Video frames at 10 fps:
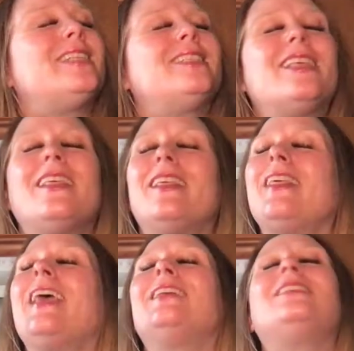the
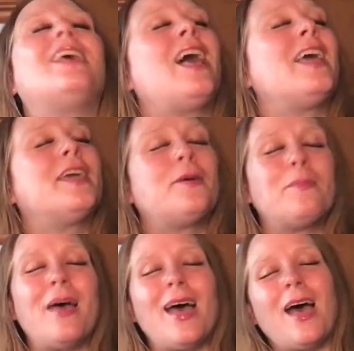things I am
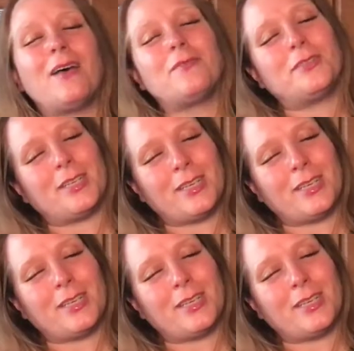after,